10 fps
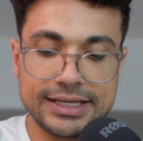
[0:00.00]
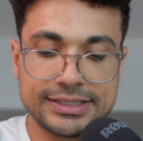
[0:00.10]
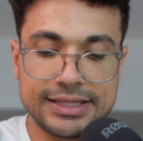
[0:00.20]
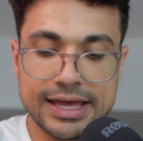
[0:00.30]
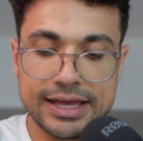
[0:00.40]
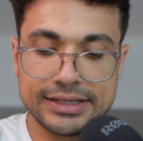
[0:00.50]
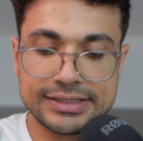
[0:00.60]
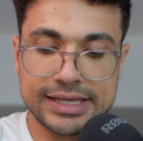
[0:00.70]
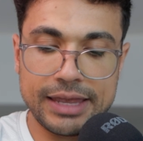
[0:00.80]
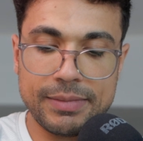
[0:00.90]
is the
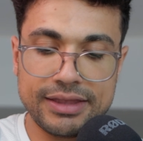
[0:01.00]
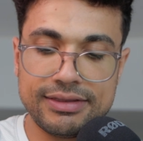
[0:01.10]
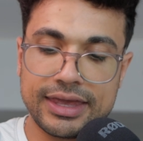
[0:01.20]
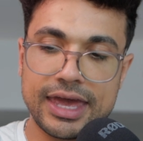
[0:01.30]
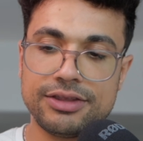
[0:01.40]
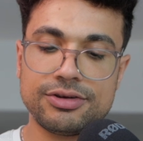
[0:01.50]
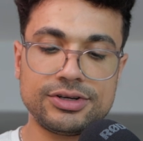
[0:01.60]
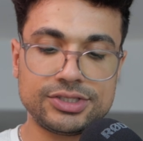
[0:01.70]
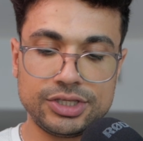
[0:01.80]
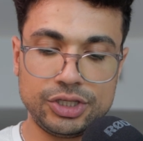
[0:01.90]
same
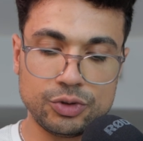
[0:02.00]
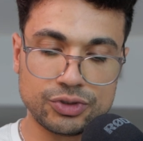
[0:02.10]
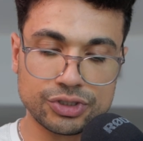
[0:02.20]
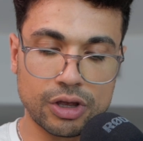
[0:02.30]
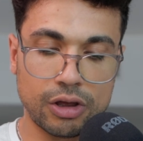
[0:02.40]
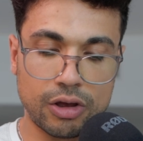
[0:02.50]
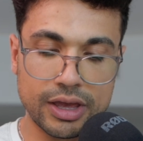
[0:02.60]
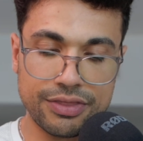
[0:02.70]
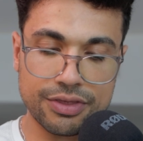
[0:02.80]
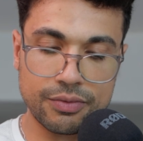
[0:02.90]
indicators you saw
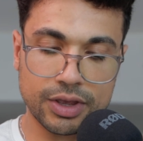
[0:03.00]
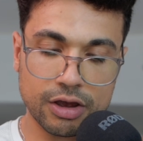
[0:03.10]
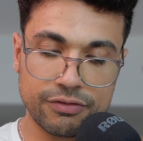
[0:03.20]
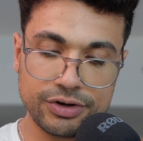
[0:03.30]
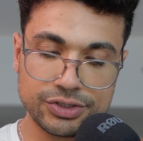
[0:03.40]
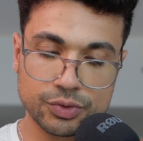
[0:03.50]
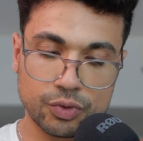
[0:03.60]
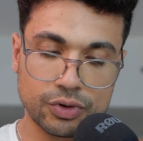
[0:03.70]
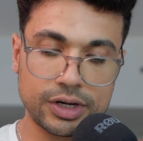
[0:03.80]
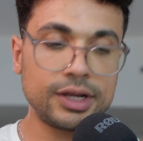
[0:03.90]
in the recovery
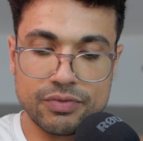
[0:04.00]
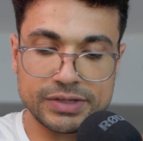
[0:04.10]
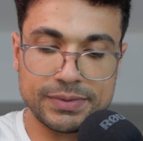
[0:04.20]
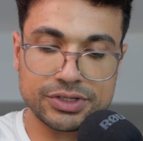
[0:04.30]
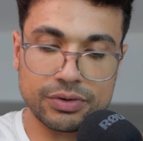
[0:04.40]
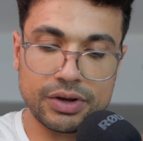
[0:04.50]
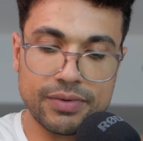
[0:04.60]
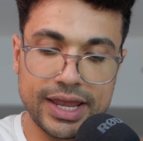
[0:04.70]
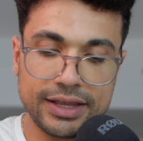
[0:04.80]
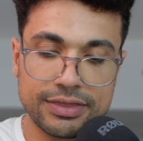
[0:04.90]
score: respiratory
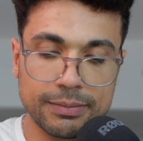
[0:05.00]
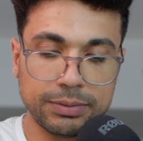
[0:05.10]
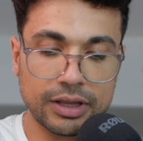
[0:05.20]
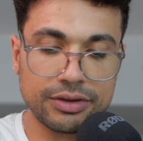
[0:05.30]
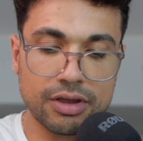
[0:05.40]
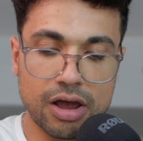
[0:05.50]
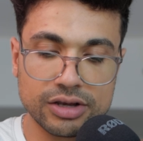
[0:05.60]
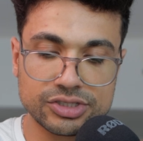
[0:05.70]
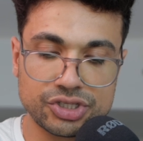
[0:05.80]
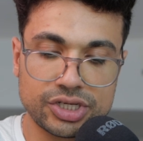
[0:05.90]
rate, the blood
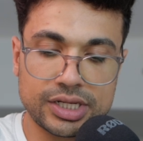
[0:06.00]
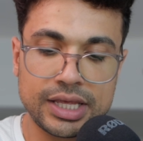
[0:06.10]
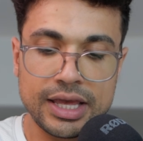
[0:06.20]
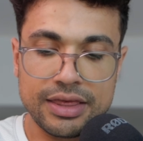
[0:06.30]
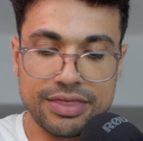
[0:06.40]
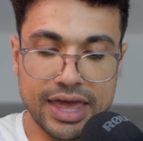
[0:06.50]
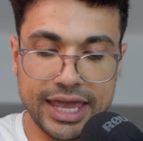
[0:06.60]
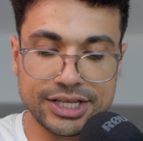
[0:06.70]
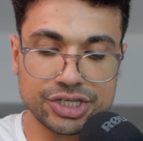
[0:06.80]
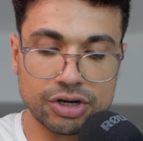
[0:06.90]
oxygen,
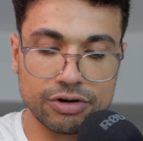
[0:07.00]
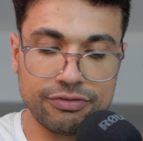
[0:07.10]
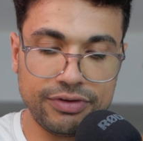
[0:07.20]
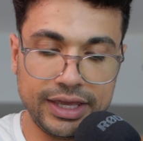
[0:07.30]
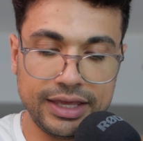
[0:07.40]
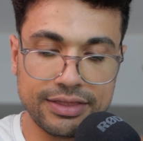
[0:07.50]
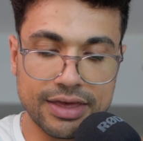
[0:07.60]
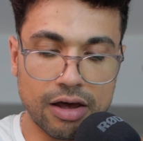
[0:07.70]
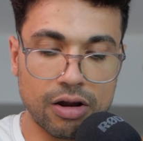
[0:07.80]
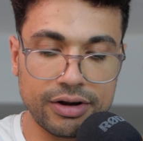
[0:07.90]
the HRV,
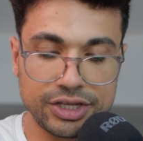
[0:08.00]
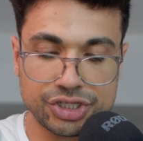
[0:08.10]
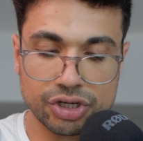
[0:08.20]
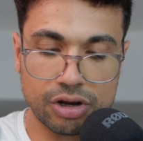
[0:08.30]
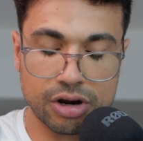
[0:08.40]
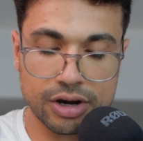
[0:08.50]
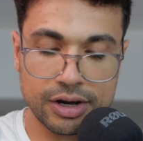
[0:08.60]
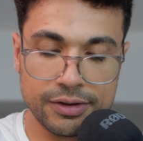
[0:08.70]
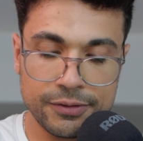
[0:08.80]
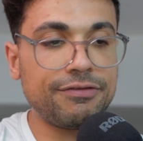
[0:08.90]
the
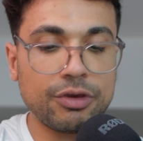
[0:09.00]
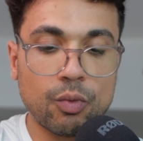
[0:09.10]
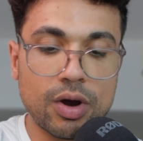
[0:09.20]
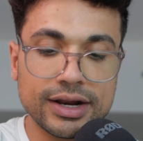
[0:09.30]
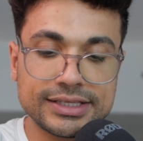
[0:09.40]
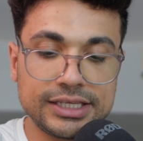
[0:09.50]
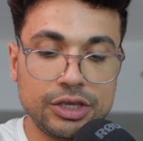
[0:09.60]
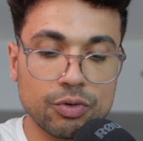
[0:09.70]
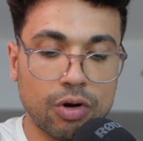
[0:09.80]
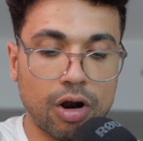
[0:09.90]
RHR. If you want to see
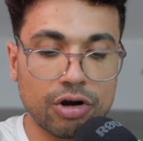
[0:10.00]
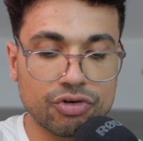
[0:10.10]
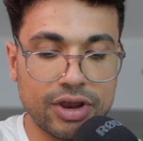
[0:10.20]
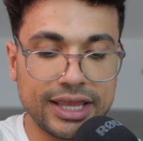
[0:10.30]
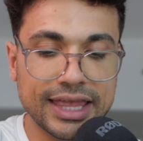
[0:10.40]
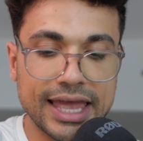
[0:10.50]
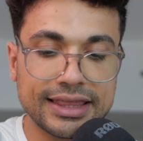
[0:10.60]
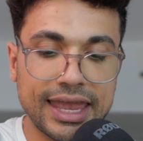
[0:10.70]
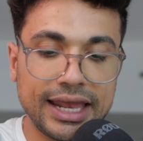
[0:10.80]
your heart rate at